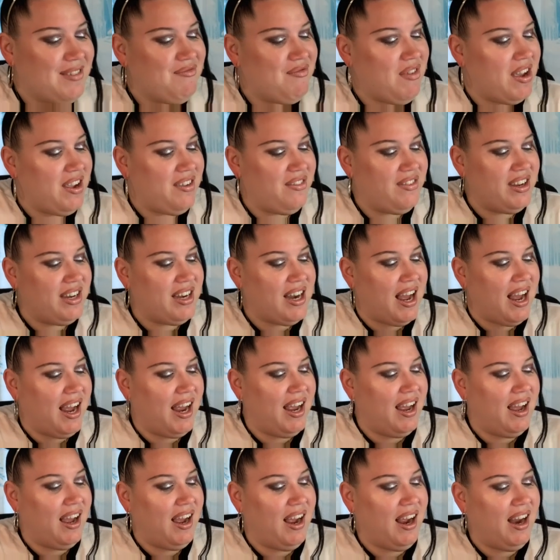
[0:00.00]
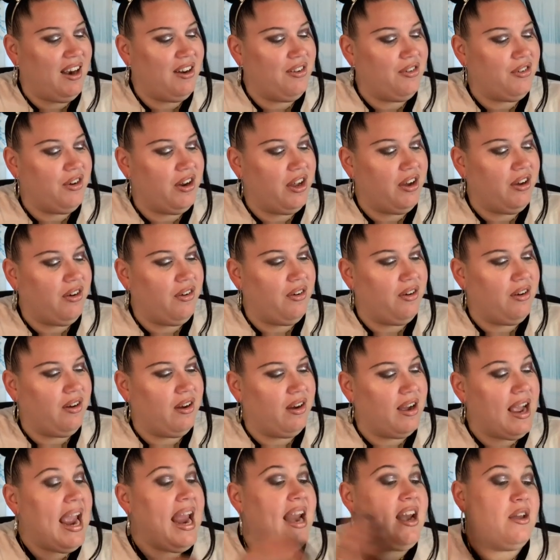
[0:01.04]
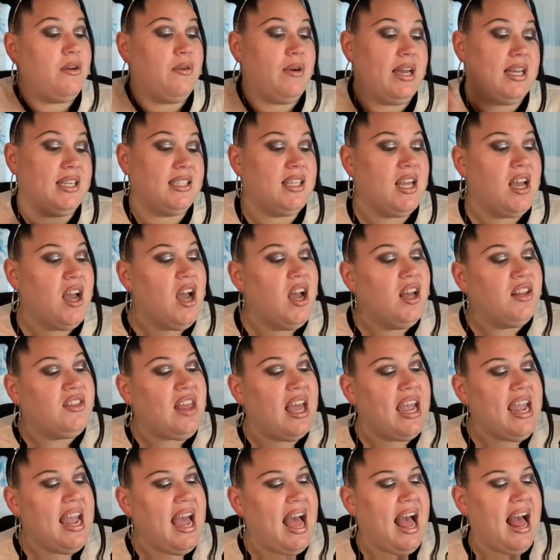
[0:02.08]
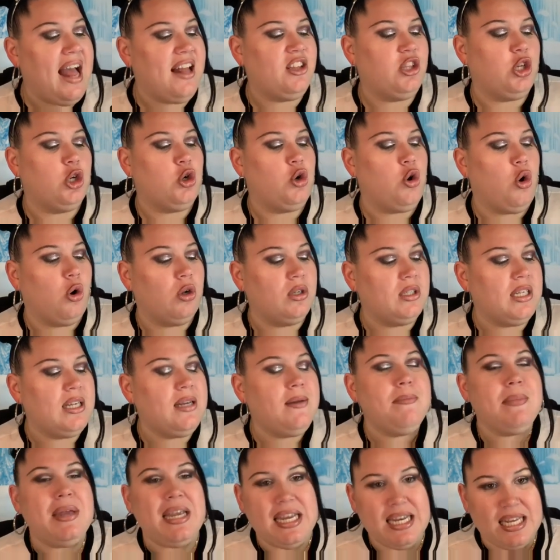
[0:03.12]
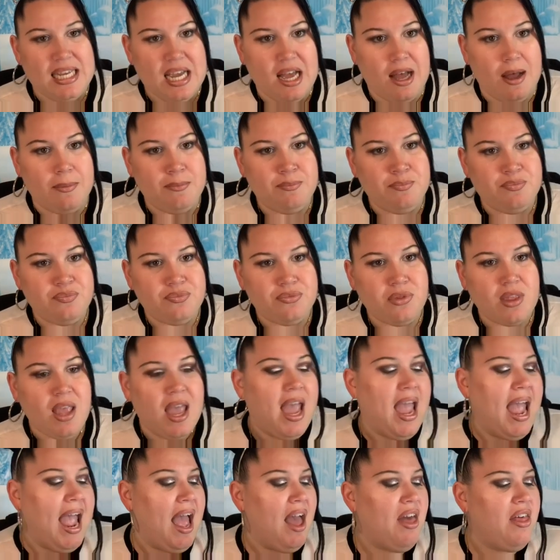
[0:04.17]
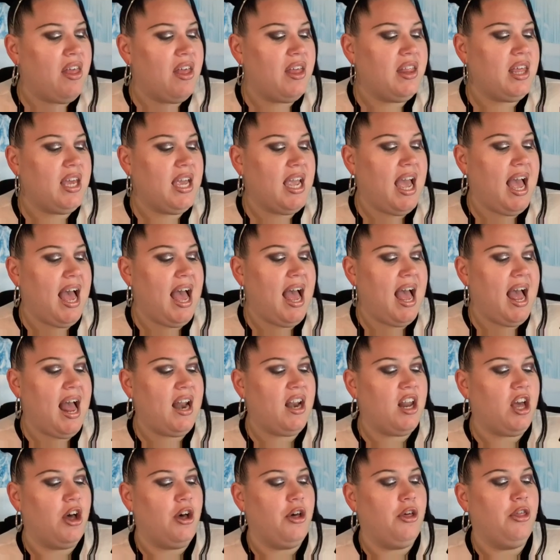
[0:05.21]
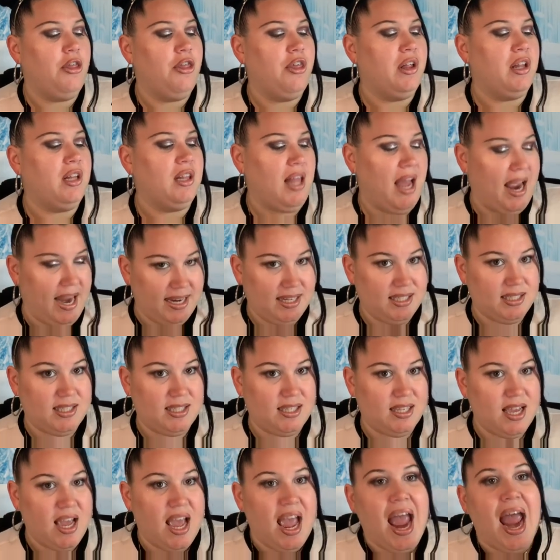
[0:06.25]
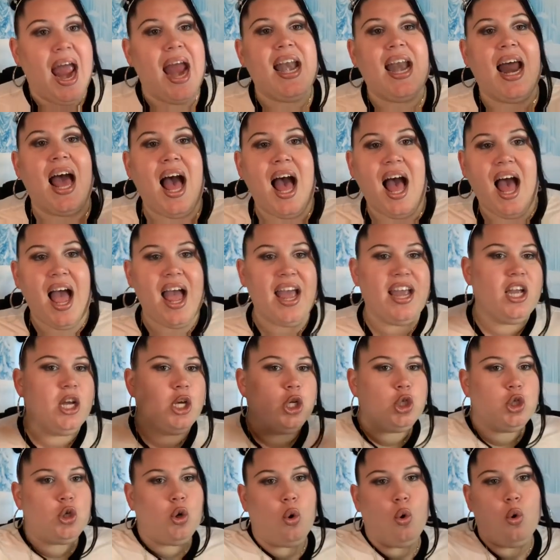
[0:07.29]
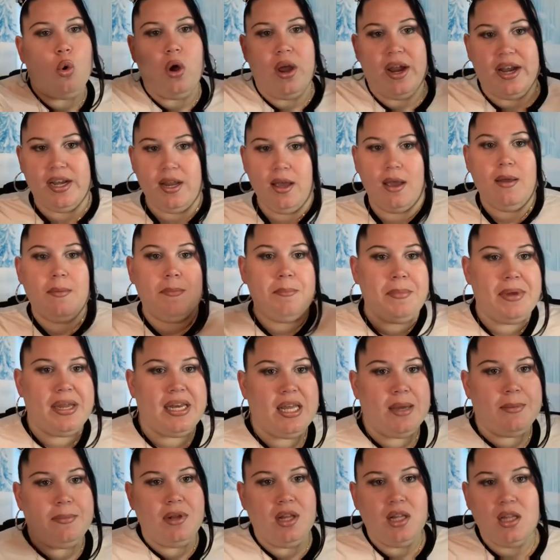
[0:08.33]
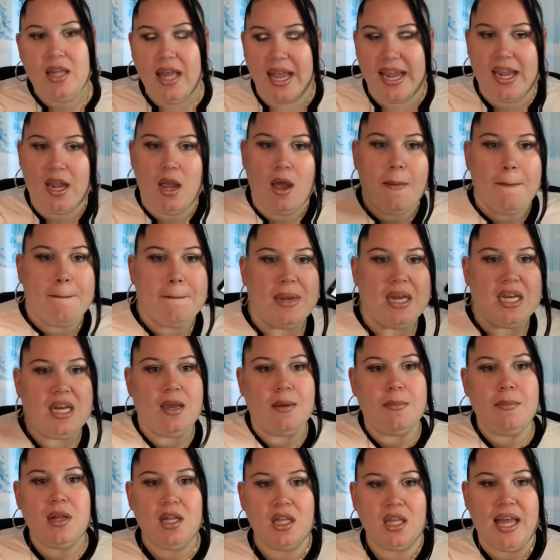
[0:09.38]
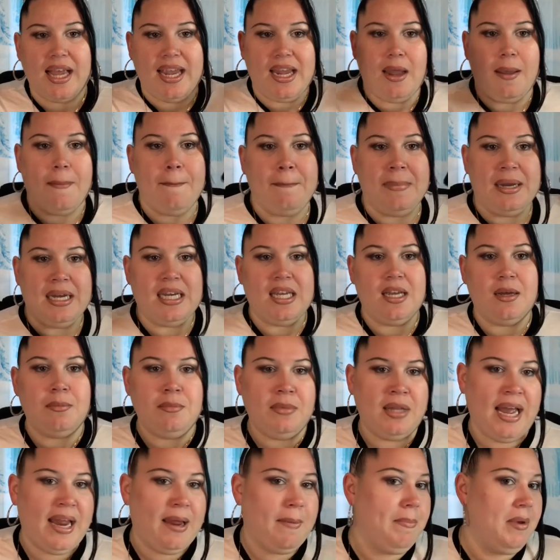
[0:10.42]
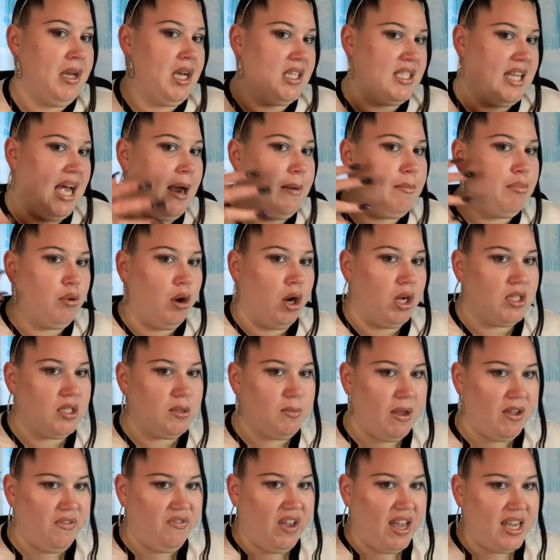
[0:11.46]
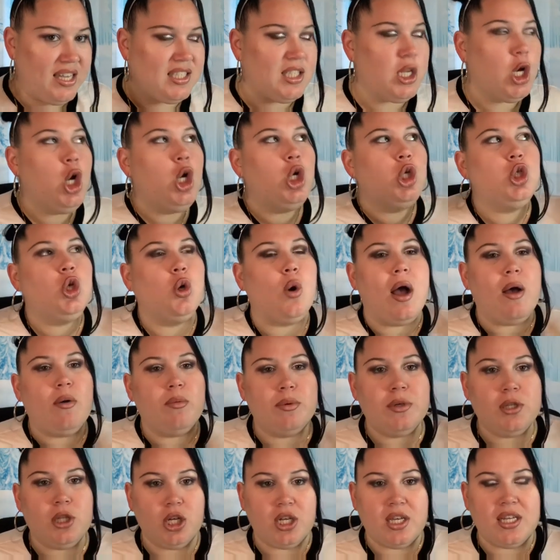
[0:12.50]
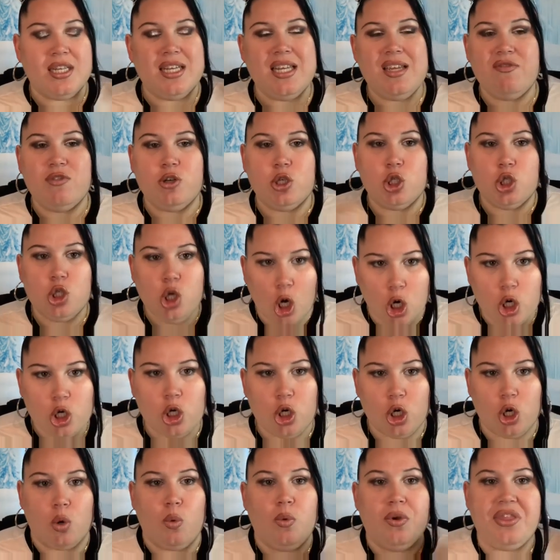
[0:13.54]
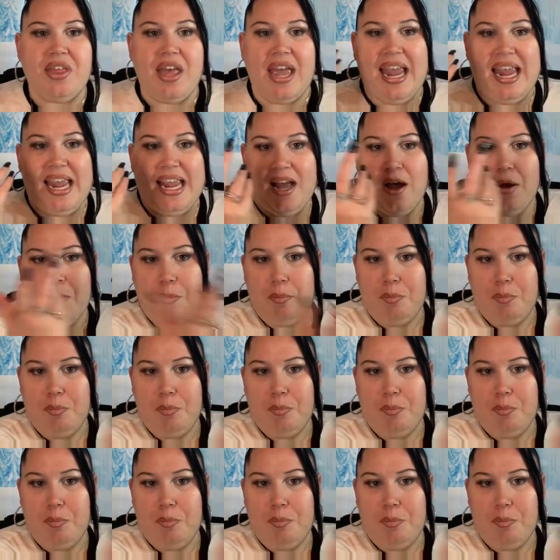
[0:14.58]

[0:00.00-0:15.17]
Maybe not. I don't know. Anyways, they had the golden medium and then they had uh, the light. And I toyed medium light, medium light, medium light because I bronze my face. So I will be looking even darker with a